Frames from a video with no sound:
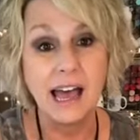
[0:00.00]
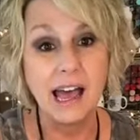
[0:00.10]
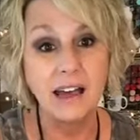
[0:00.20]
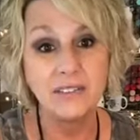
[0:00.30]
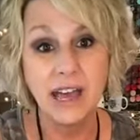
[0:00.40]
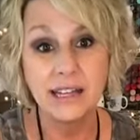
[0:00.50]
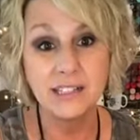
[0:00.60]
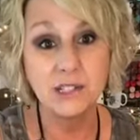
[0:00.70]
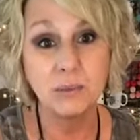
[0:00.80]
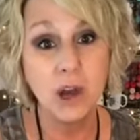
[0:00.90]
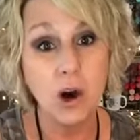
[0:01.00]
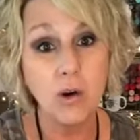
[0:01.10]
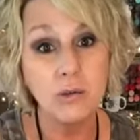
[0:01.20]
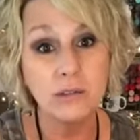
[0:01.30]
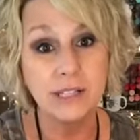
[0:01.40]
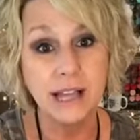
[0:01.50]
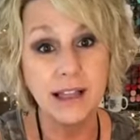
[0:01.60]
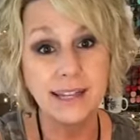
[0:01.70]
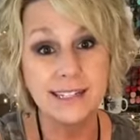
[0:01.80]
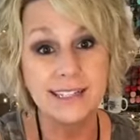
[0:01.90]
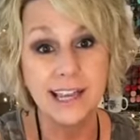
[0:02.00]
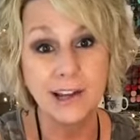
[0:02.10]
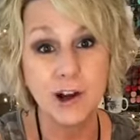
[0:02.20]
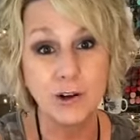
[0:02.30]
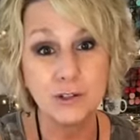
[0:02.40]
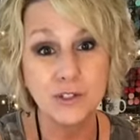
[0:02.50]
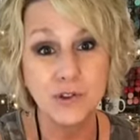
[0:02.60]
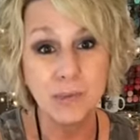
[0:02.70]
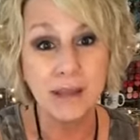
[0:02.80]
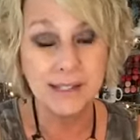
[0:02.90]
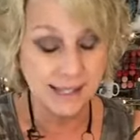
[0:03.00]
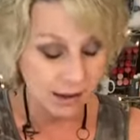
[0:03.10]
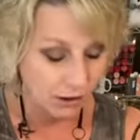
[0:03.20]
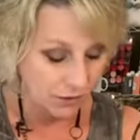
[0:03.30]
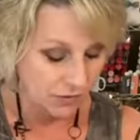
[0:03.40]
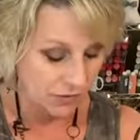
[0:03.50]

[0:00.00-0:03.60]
I've had some goals. I like to set goals for myself